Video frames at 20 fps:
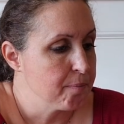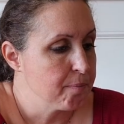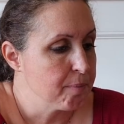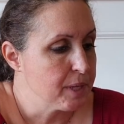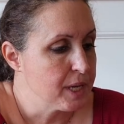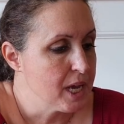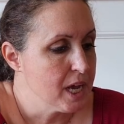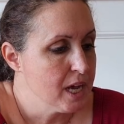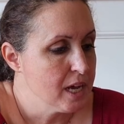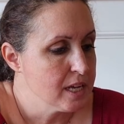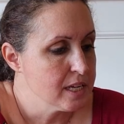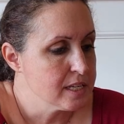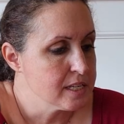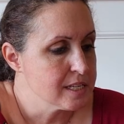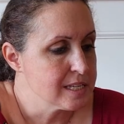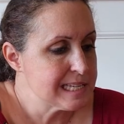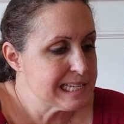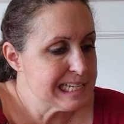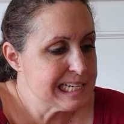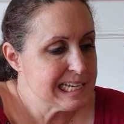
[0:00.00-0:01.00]

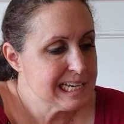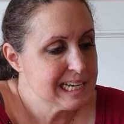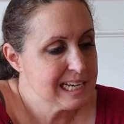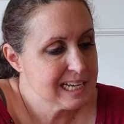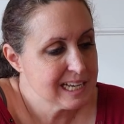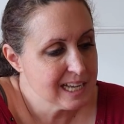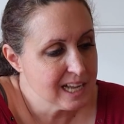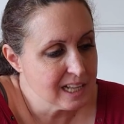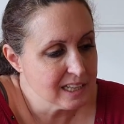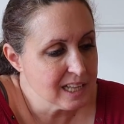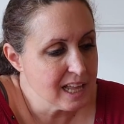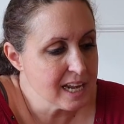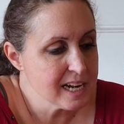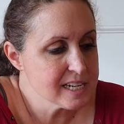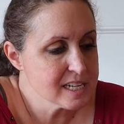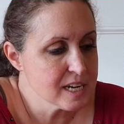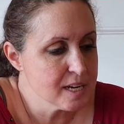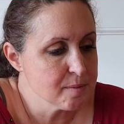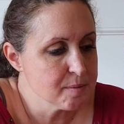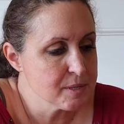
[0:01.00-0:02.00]
because a lot
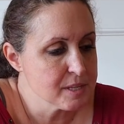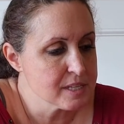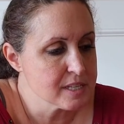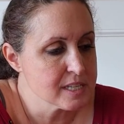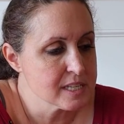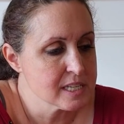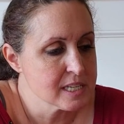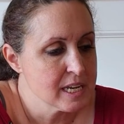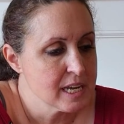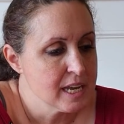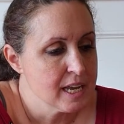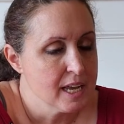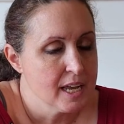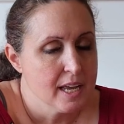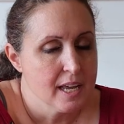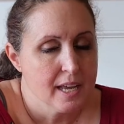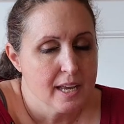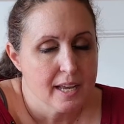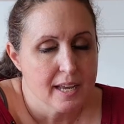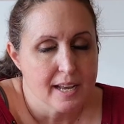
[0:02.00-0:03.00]
of times
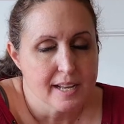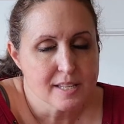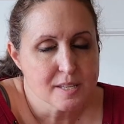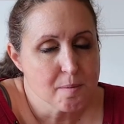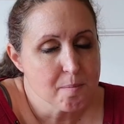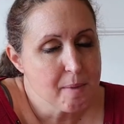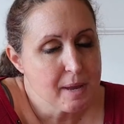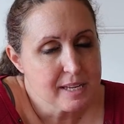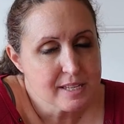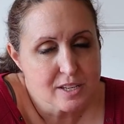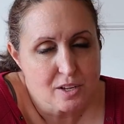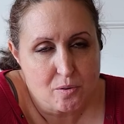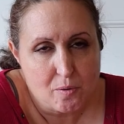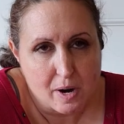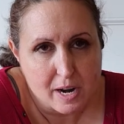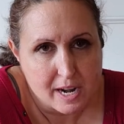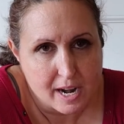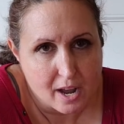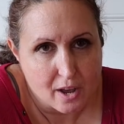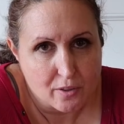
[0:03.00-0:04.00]
it's amazing
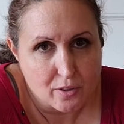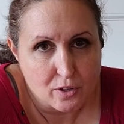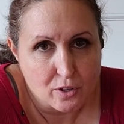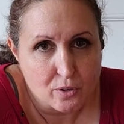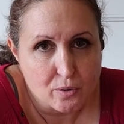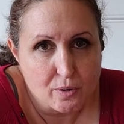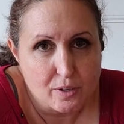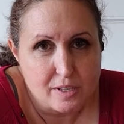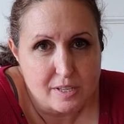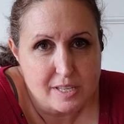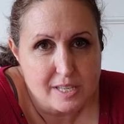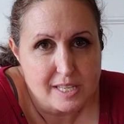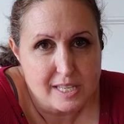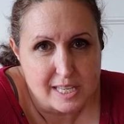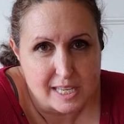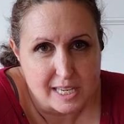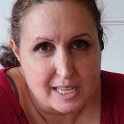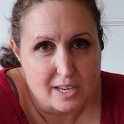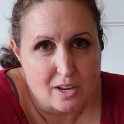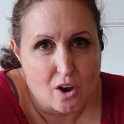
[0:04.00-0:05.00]
right now that you can
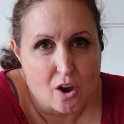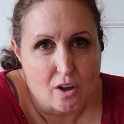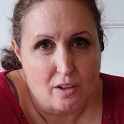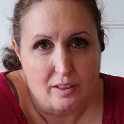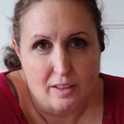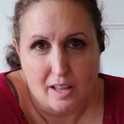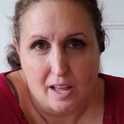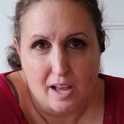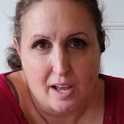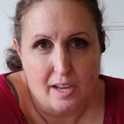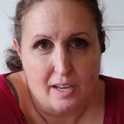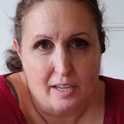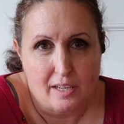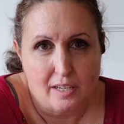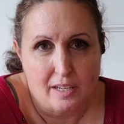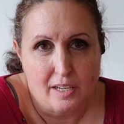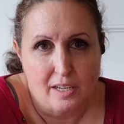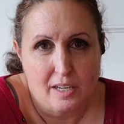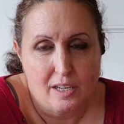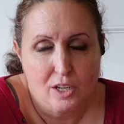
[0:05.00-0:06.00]
see
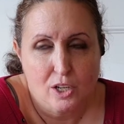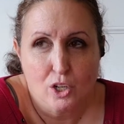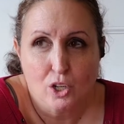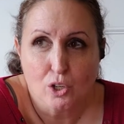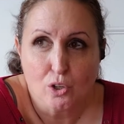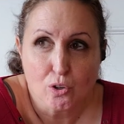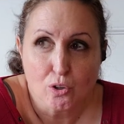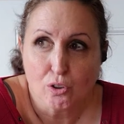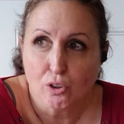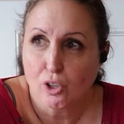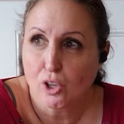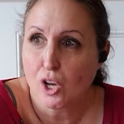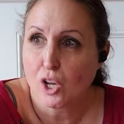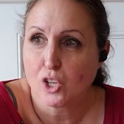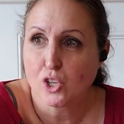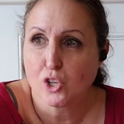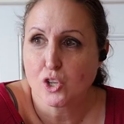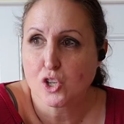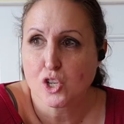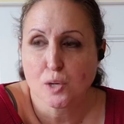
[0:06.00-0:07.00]
online. You can look
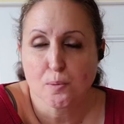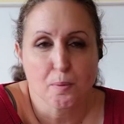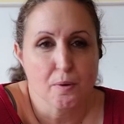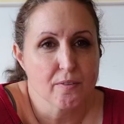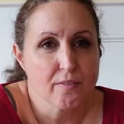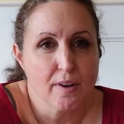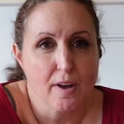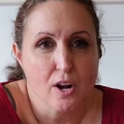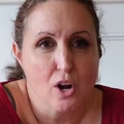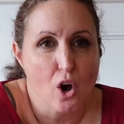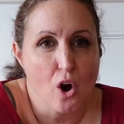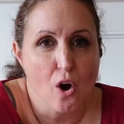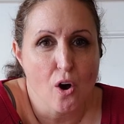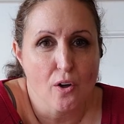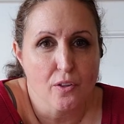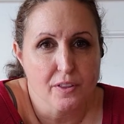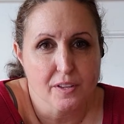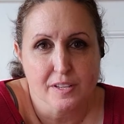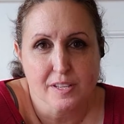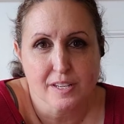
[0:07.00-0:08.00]
on YouTube and find
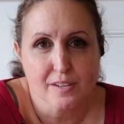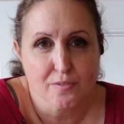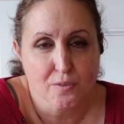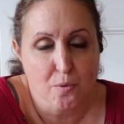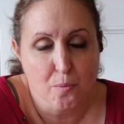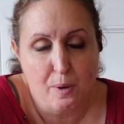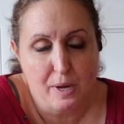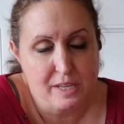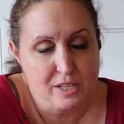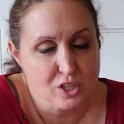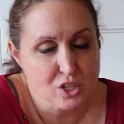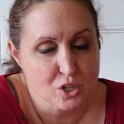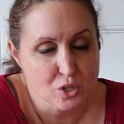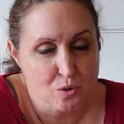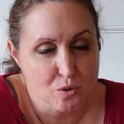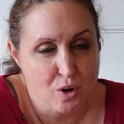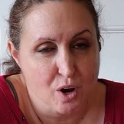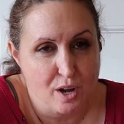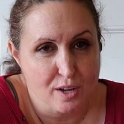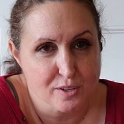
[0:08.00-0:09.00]
all these different ways to
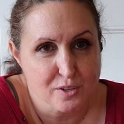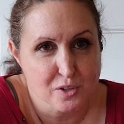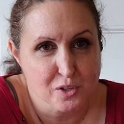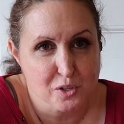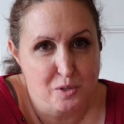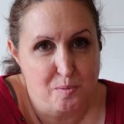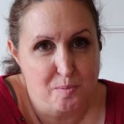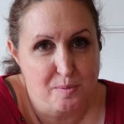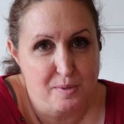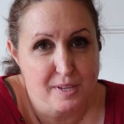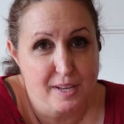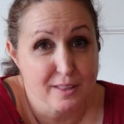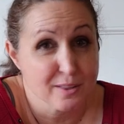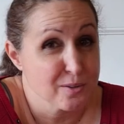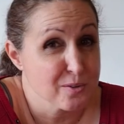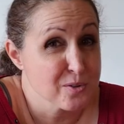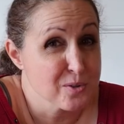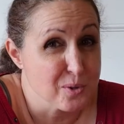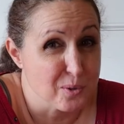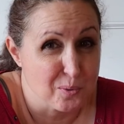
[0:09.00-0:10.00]
do costumes, and
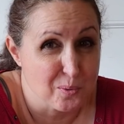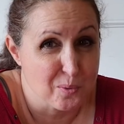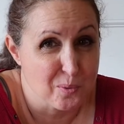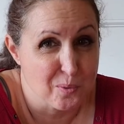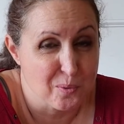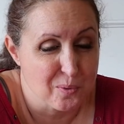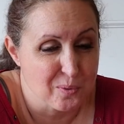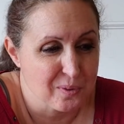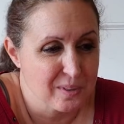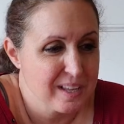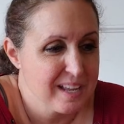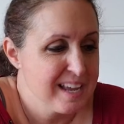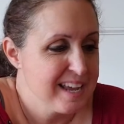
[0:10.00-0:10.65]
they're so cool.